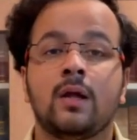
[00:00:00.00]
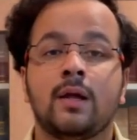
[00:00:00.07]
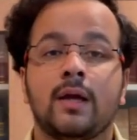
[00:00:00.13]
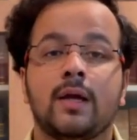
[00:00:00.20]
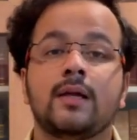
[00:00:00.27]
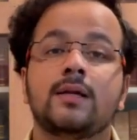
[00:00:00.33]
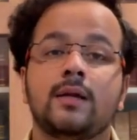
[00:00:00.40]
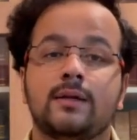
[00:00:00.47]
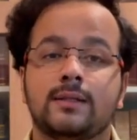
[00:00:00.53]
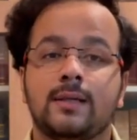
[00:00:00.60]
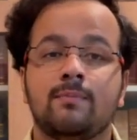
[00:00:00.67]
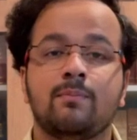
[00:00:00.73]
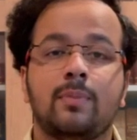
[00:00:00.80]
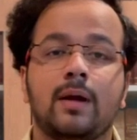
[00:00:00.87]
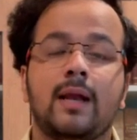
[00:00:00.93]
In
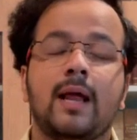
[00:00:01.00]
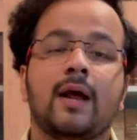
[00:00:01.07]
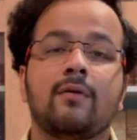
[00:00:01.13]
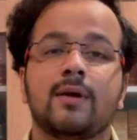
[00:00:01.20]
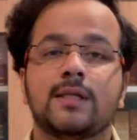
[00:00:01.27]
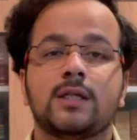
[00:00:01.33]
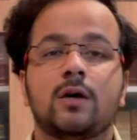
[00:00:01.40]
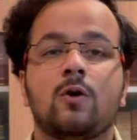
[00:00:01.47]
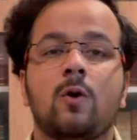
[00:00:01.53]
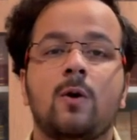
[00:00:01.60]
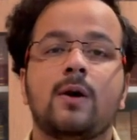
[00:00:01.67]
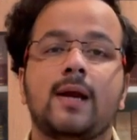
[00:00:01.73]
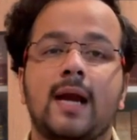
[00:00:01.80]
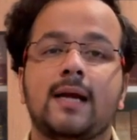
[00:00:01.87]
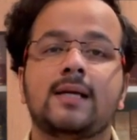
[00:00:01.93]
simple language, a
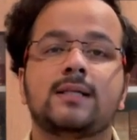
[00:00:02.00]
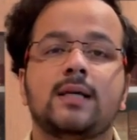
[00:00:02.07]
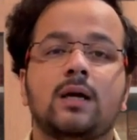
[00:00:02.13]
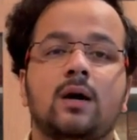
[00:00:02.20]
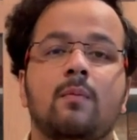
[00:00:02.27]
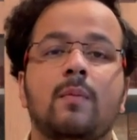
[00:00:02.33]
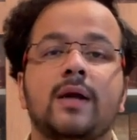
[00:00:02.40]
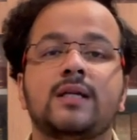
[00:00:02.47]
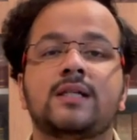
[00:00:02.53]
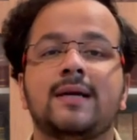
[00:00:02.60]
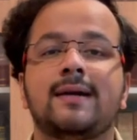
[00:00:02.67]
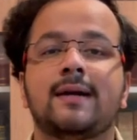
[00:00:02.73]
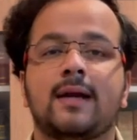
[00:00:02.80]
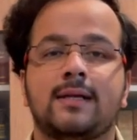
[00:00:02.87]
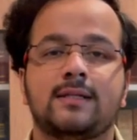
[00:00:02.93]
contract is a commercial
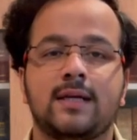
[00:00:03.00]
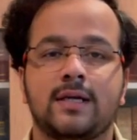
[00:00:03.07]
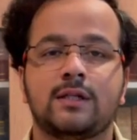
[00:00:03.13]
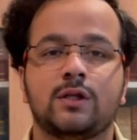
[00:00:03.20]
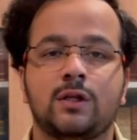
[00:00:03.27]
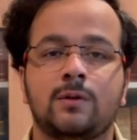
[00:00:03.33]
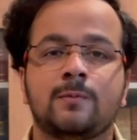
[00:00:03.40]
transaction.